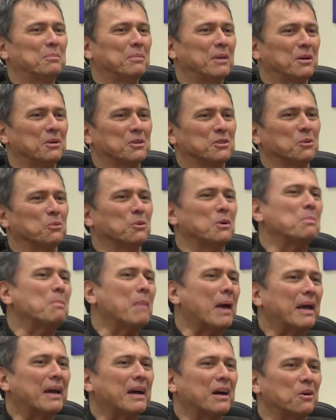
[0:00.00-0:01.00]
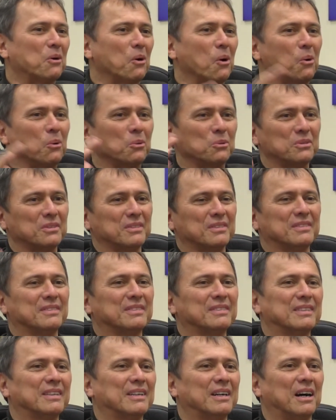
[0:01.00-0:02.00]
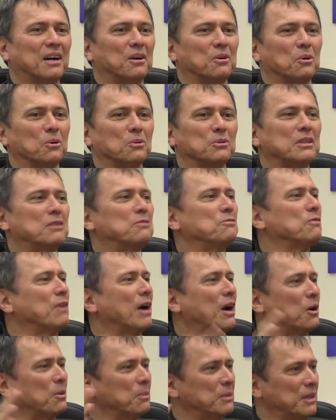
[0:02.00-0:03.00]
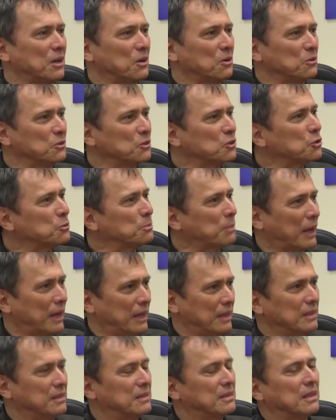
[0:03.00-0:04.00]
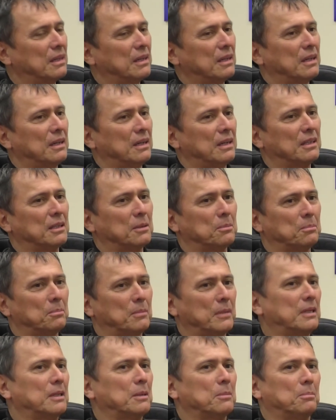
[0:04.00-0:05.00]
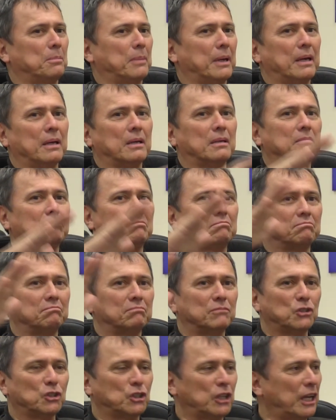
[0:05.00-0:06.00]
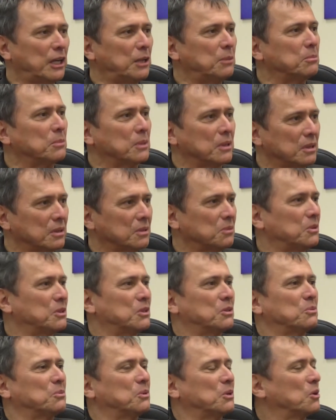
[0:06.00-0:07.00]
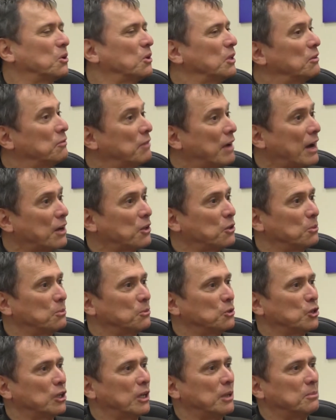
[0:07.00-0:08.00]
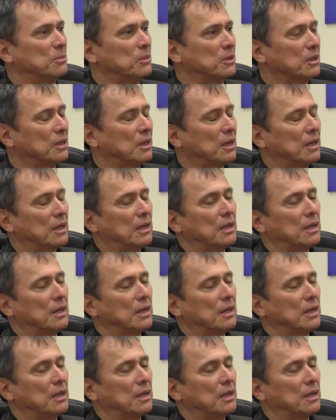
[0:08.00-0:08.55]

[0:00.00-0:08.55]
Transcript: but so we make our own our own environment, our own space in a in a big chamber which we call a vacuum chamber.